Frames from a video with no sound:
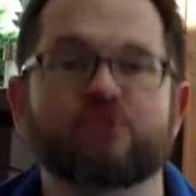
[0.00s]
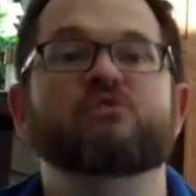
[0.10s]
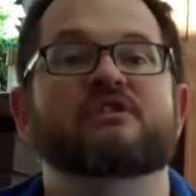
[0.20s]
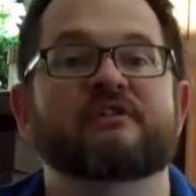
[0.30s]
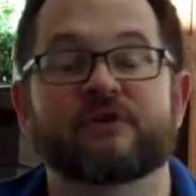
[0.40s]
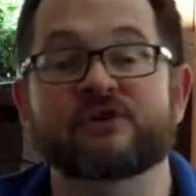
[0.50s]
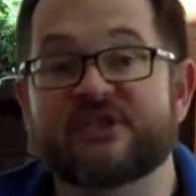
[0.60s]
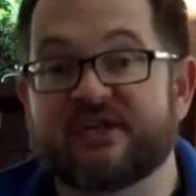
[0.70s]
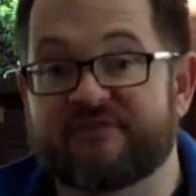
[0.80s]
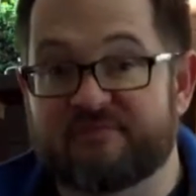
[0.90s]
through the
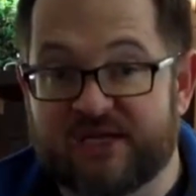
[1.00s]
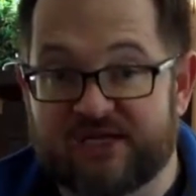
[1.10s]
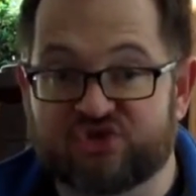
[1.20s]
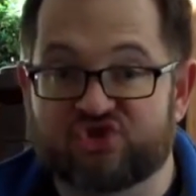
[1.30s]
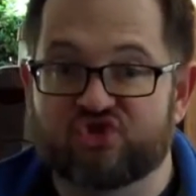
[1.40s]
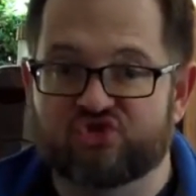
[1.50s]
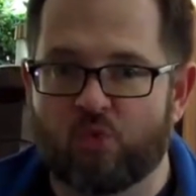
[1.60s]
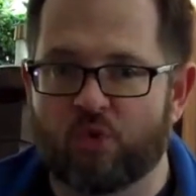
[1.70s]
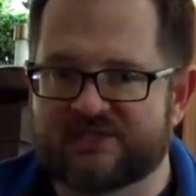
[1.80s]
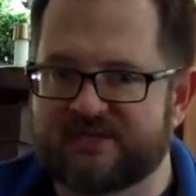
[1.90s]
diversity of opinions
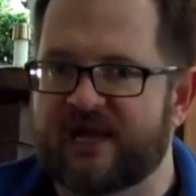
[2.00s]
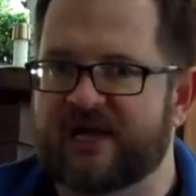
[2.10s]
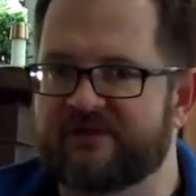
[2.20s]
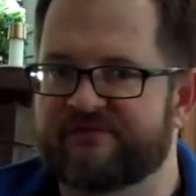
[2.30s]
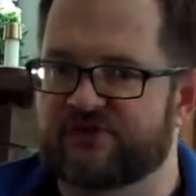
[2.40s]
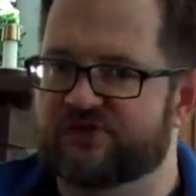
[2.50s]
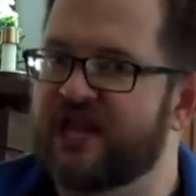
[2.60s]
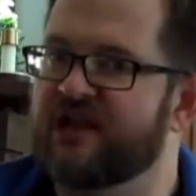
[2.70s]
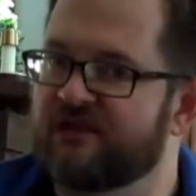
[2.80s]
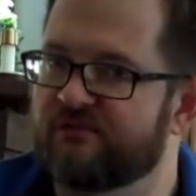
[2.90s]
towards some kind of
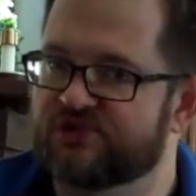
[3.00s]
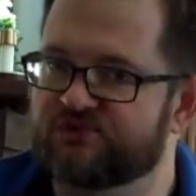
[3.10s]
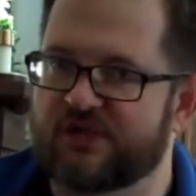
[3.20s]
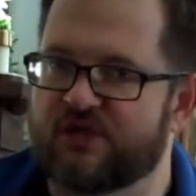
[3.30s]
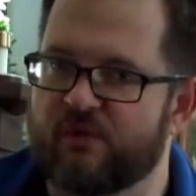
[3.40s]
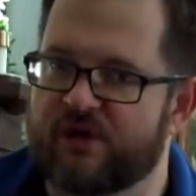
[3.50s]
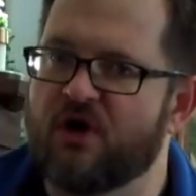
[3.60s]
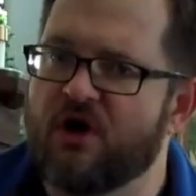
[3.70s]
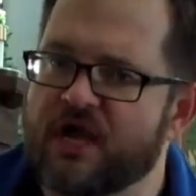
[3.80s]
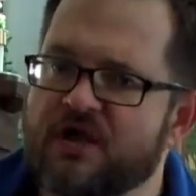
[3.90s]
understanding of what's really going
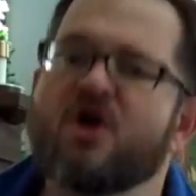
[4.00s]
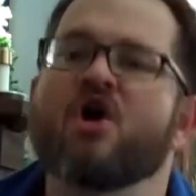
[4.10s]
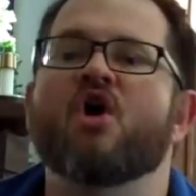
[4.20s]
on?